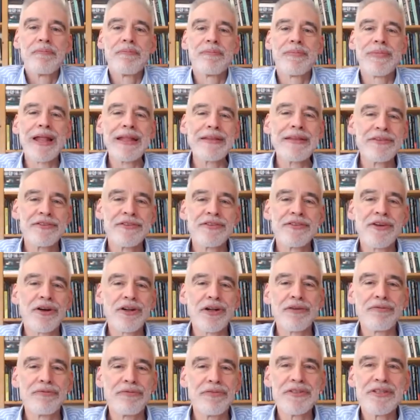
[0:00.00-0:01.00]
let's start
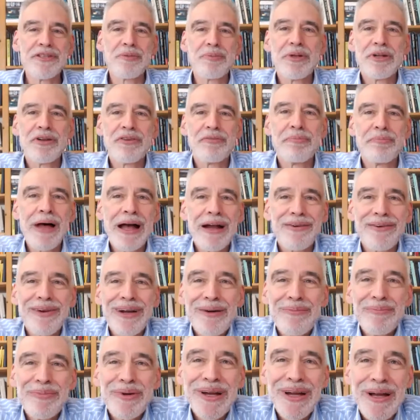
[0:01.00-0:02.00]
off with a bit of
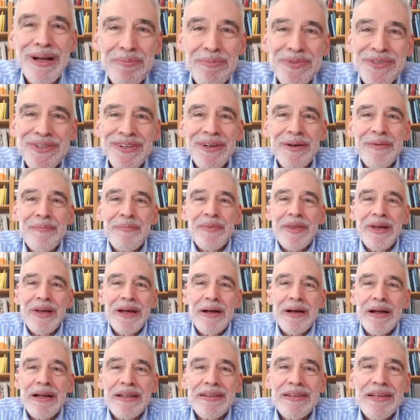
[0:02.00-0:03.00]
background, perhaps.
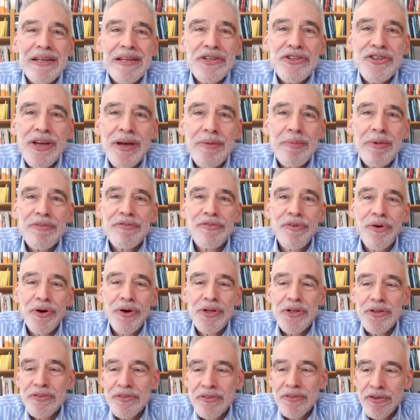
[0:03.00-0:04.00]
TJ, before
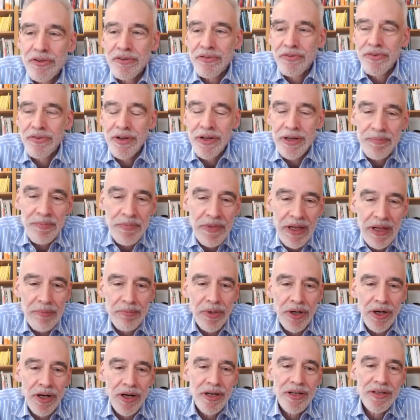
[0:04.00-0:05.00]
you sort of
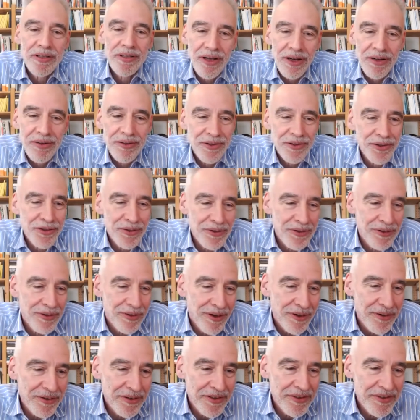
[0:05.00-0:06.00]
embarked on your
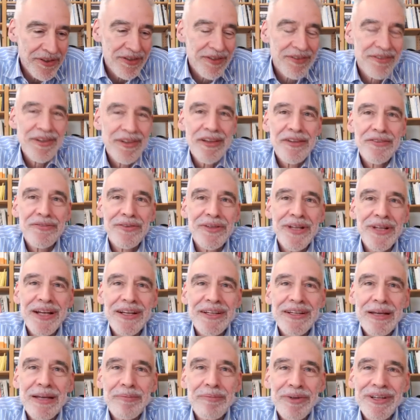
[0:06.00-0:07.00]
successful
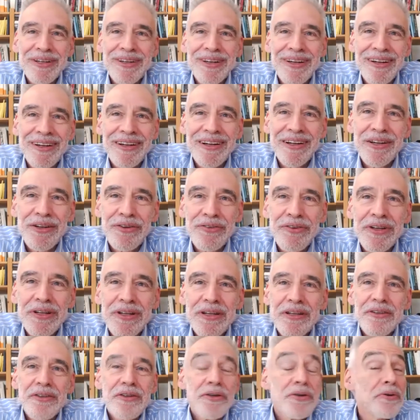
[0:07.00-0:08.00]
academic
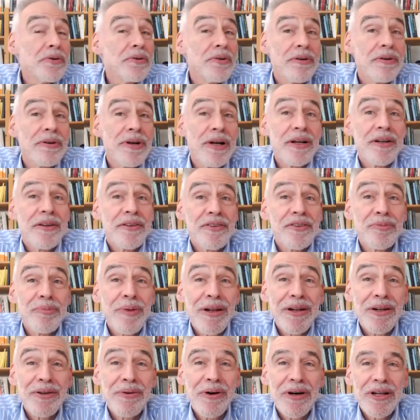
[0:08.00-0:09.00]
career, you
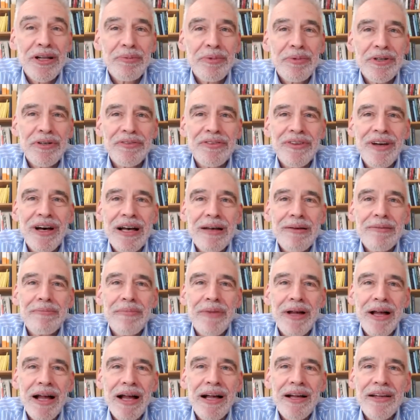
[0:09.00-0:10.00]
spent quite a bit of
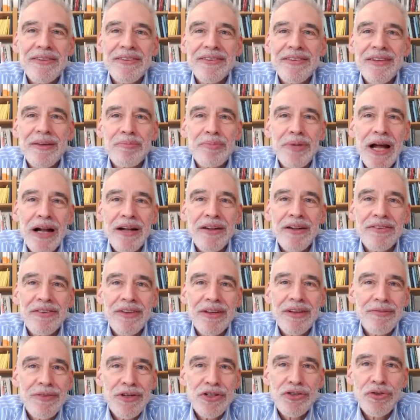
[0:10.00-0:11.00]
time as a
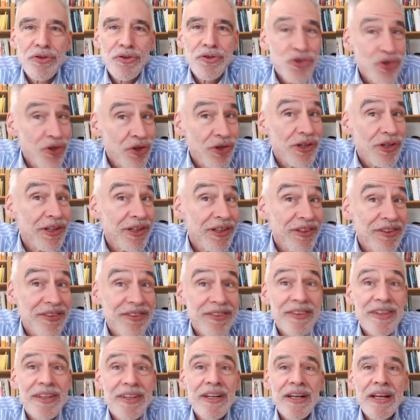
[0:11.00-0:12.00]
practicing visual
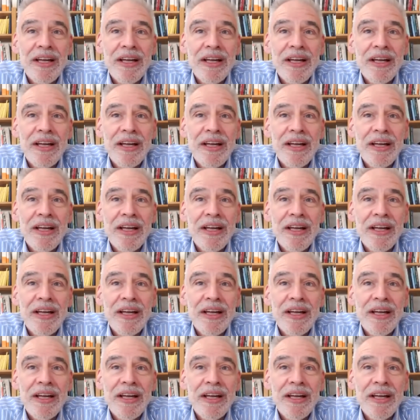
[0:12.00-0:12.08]
journalist.